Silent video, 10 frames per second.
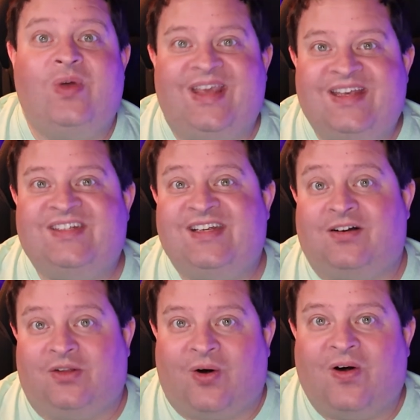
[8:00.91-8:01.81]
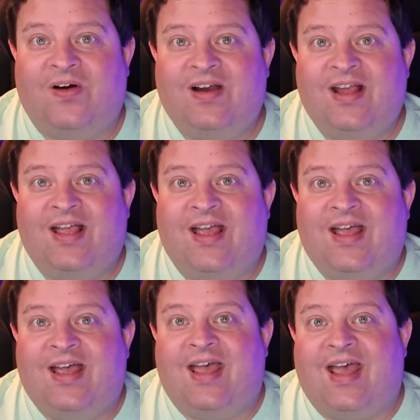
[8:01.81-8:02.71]
easy to learn
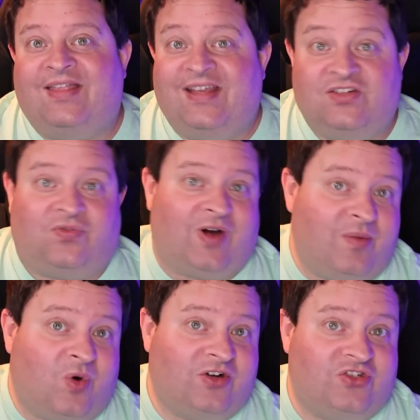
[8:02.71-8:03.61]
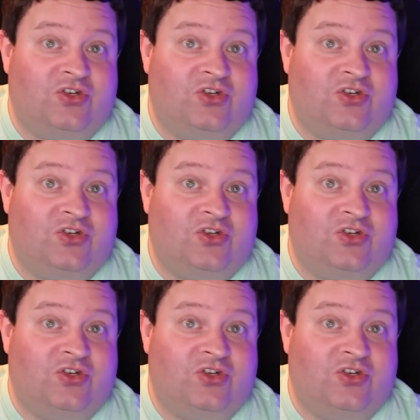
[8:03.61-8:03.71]
and these frameworks